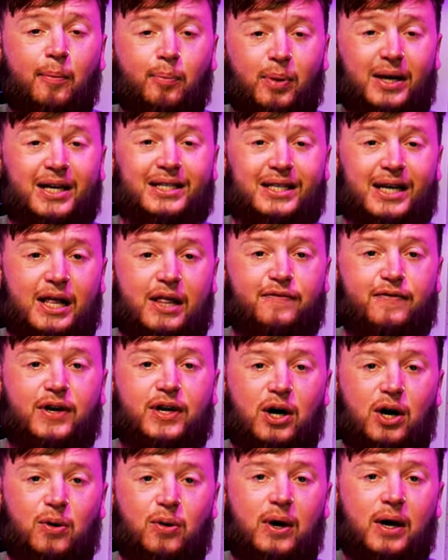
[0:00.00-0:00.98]
Please like the
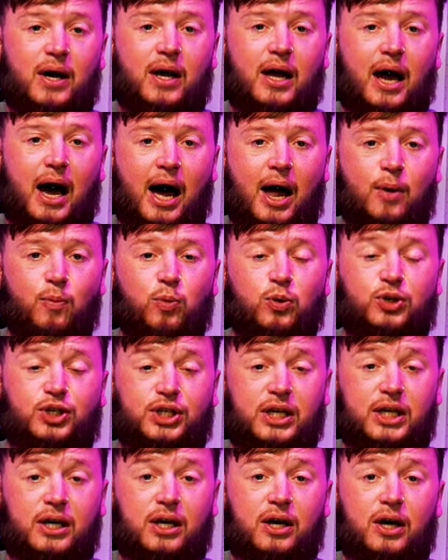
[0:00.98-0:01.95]
video, and we'll
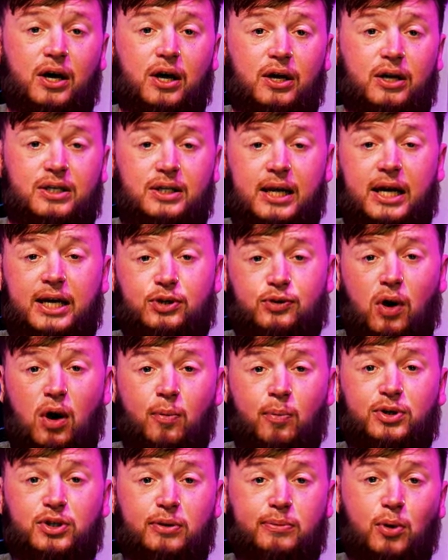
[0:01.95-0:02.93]
see you later
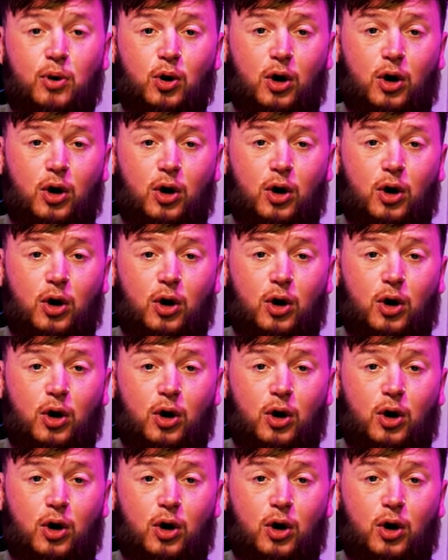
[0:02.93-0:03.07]
on with some more